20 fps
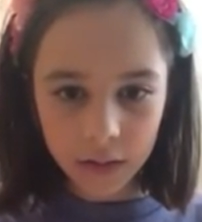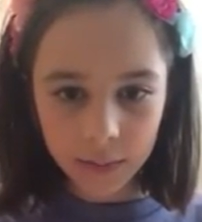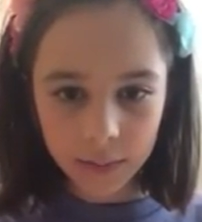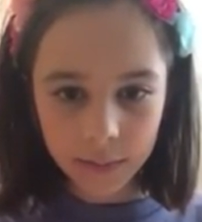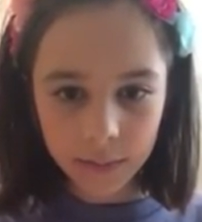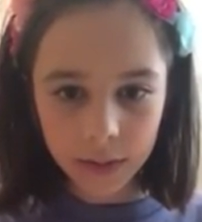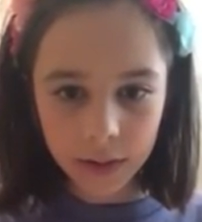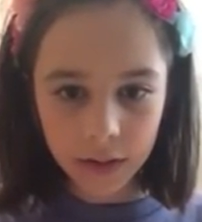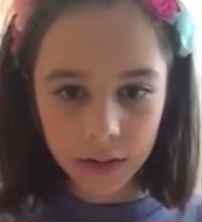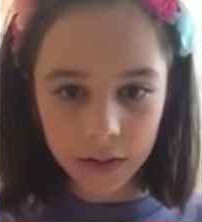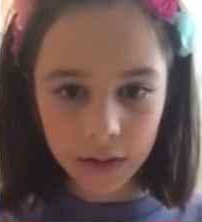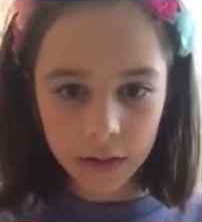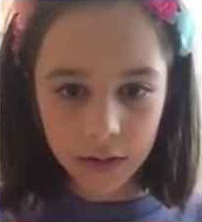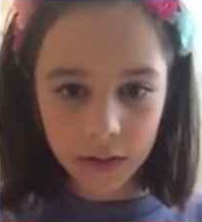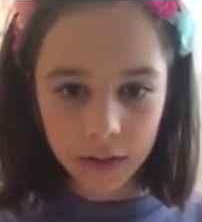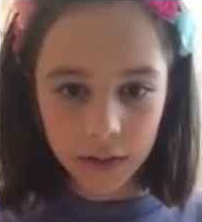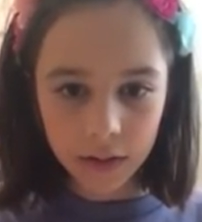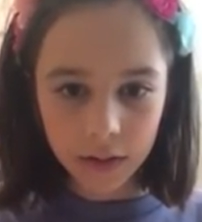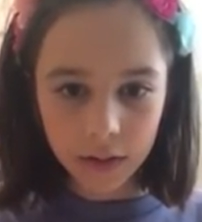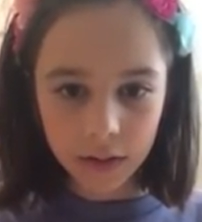But
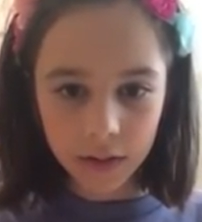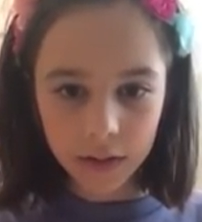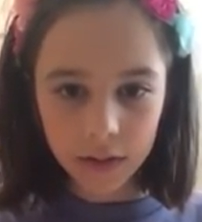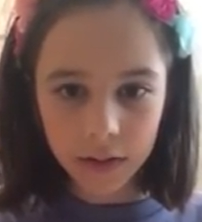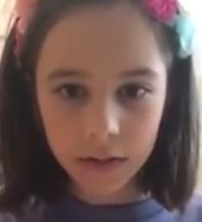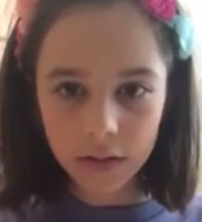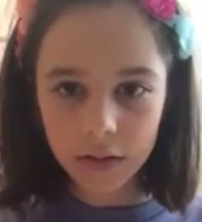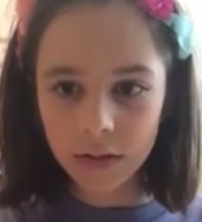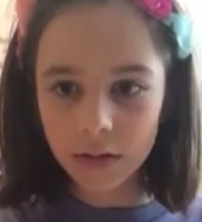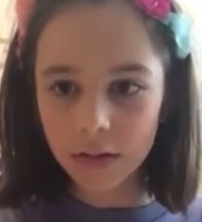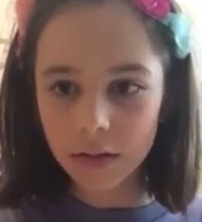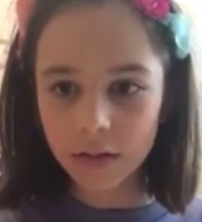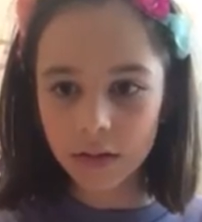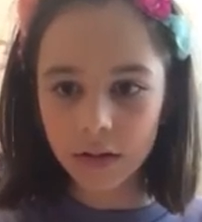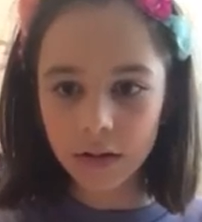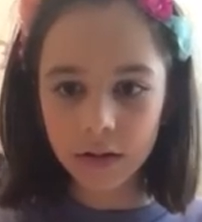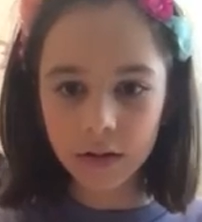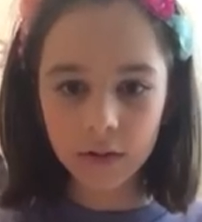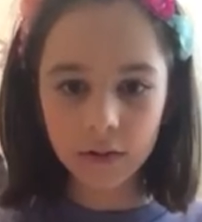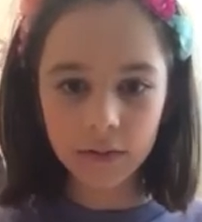
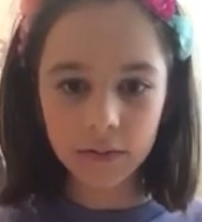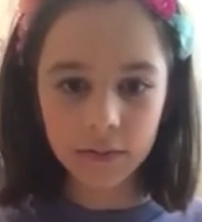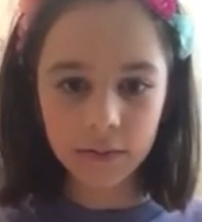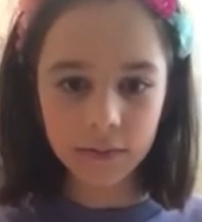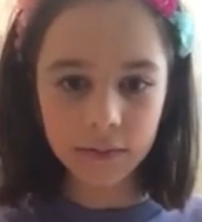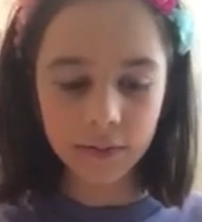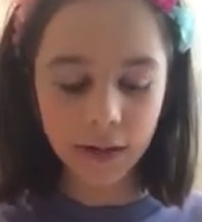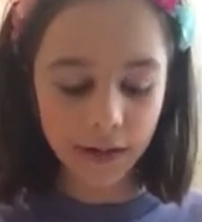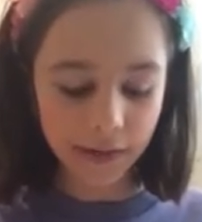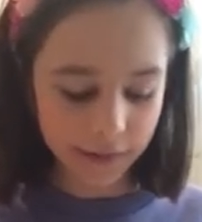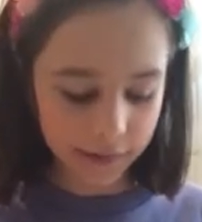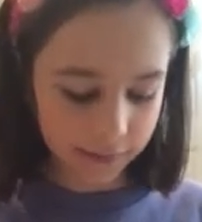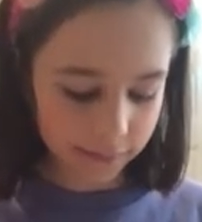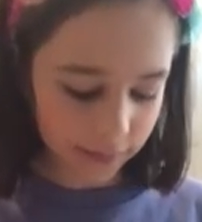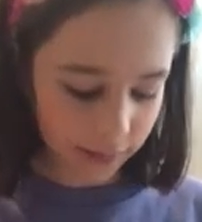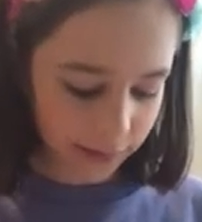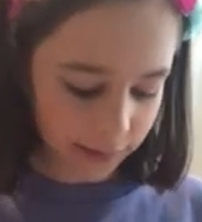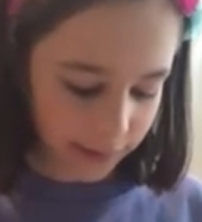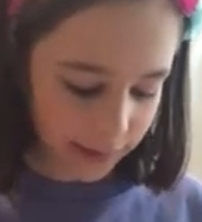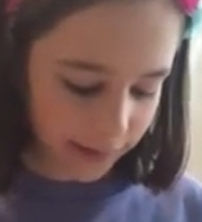no,
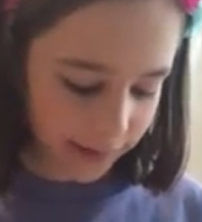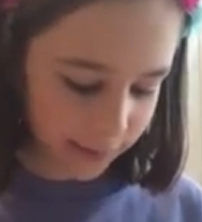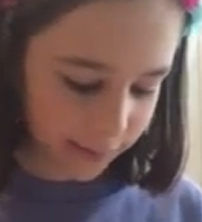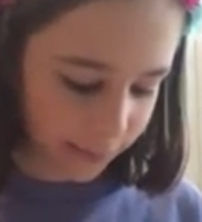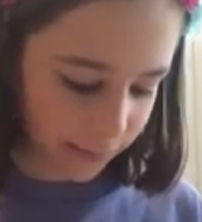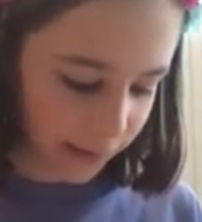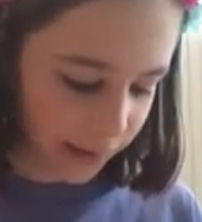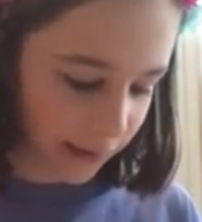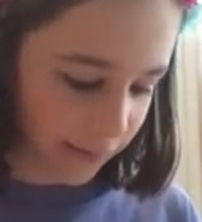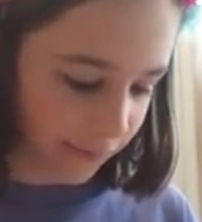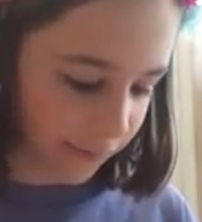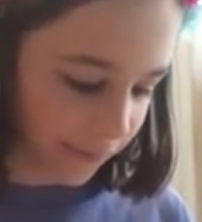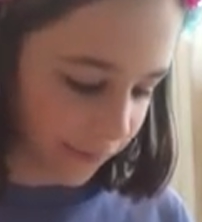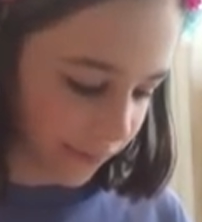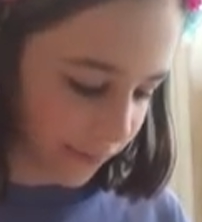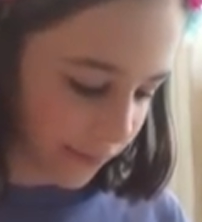Riley doesn't believe.